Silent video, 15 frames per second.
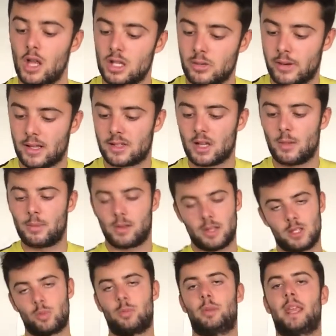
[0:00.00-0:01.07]
So an example of
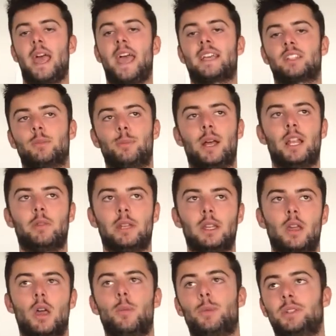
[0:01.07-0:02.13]
this would be Hector Bellerin
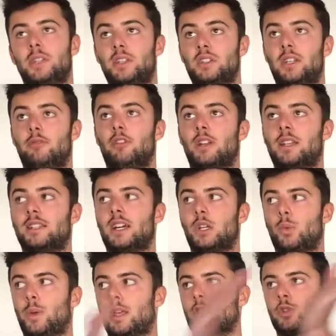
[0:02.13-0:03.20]
potentially running down
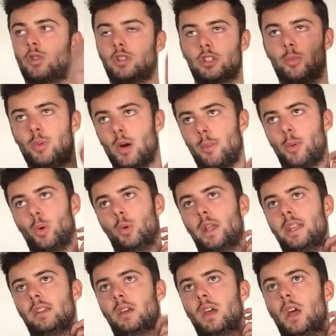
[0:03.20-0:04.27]
the wing and trying to put a ball
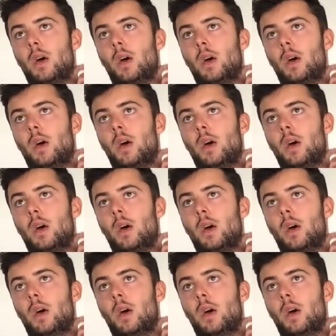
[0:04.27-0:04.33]
in,